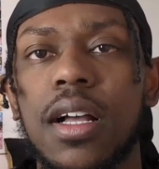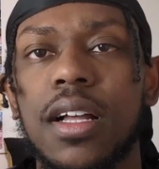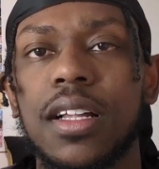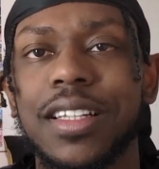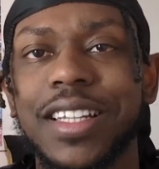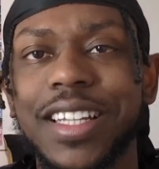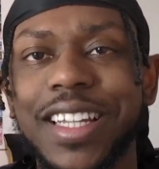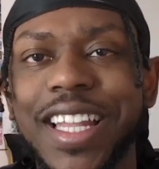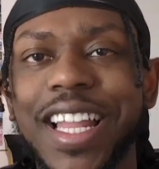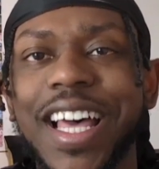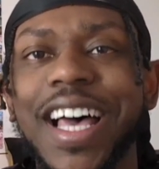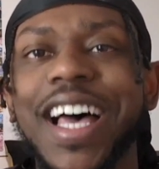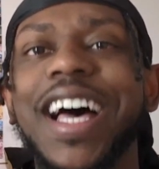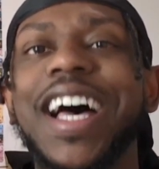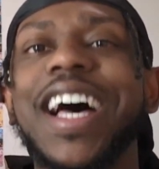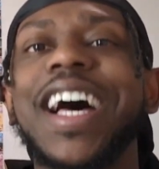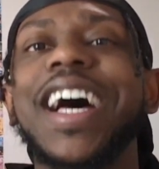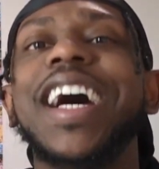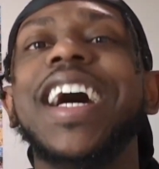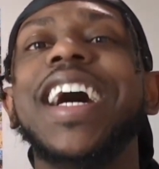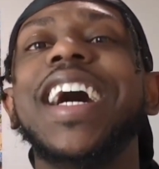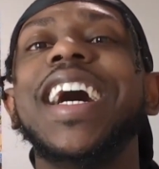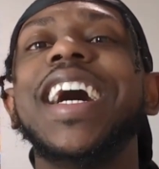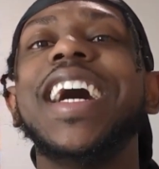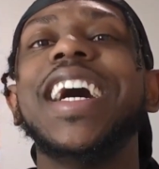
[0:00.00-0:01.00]

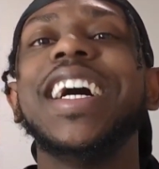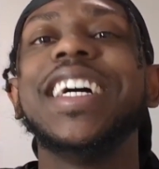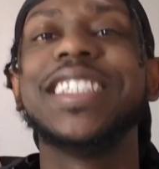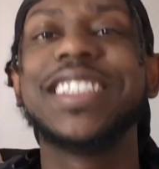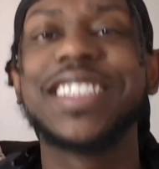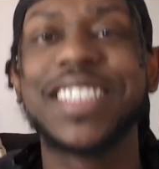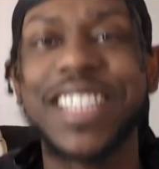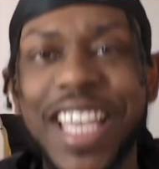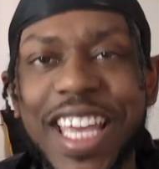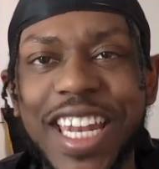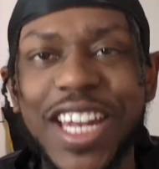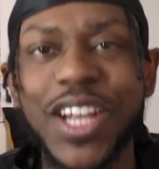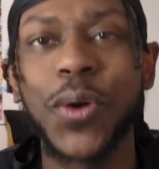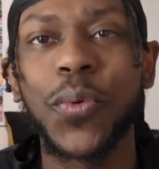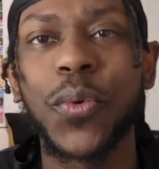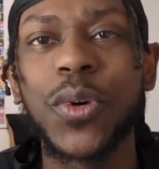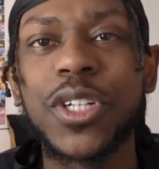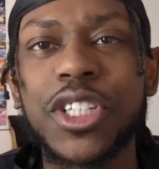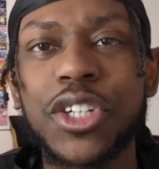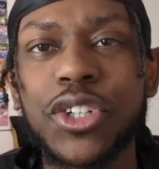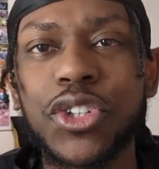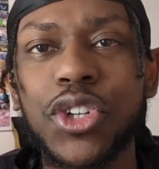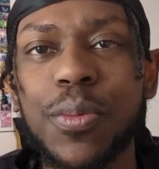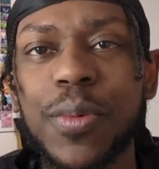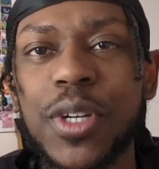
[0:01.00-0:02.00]
Let's get it.
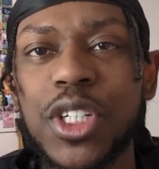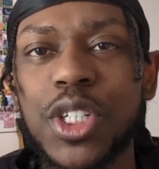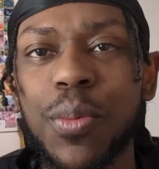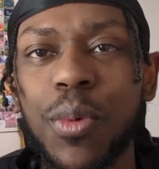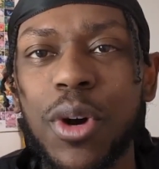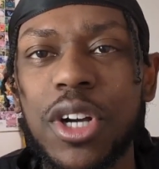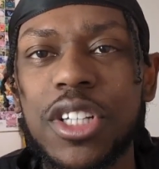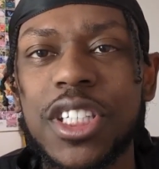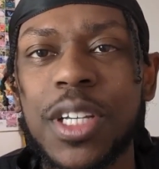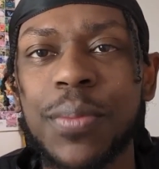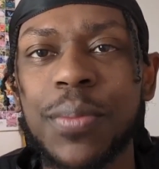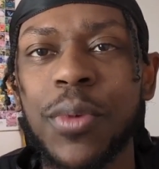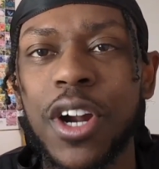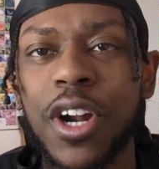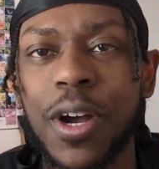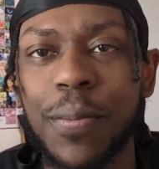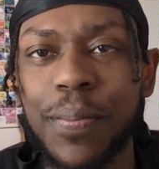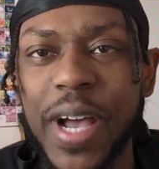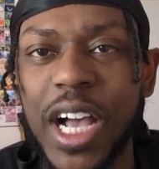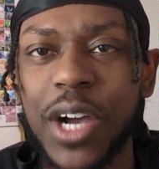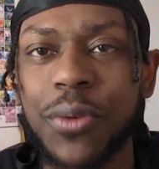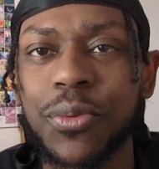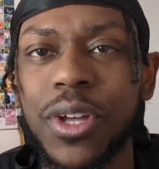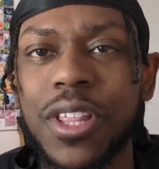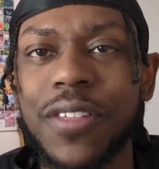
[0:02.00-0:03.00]
What's YouTube? It's your boy Timbo, and I'm
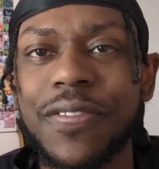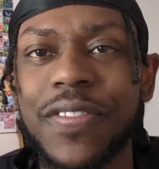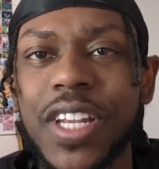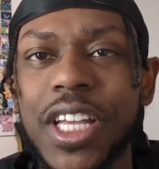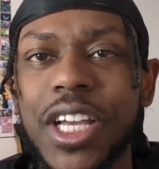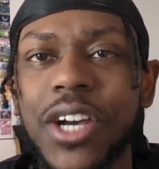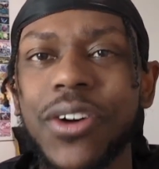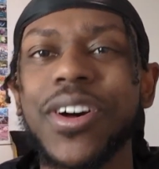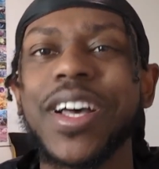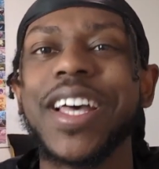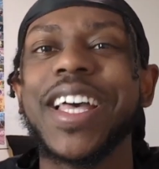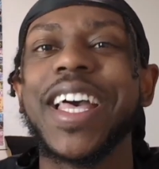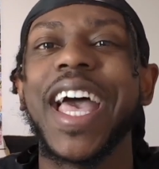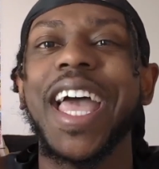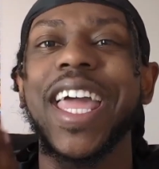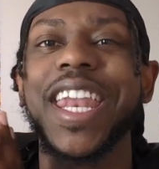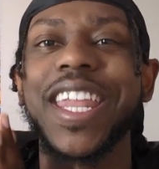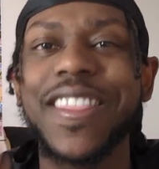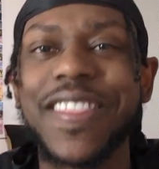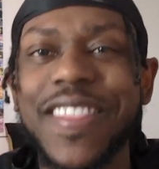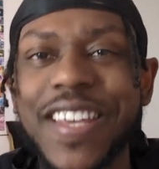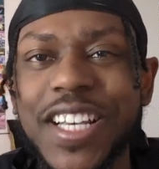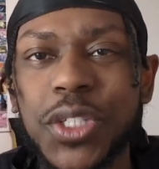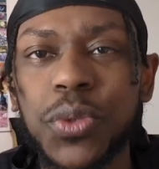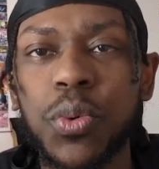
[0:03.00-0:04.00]
back with another video. And
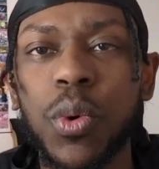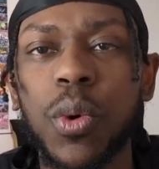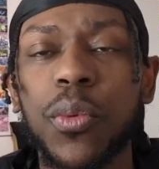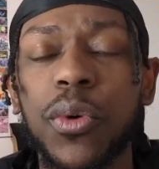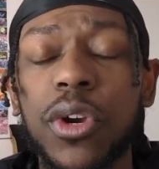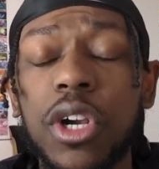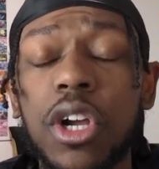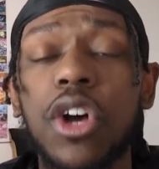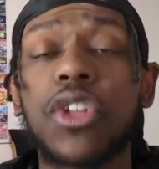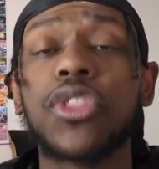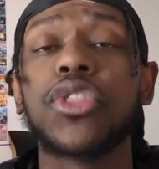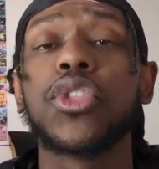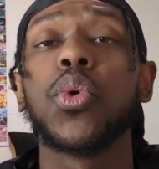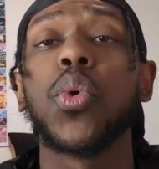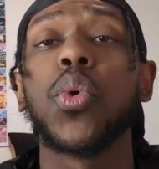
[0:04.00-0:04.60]
in this one, we're gonna go through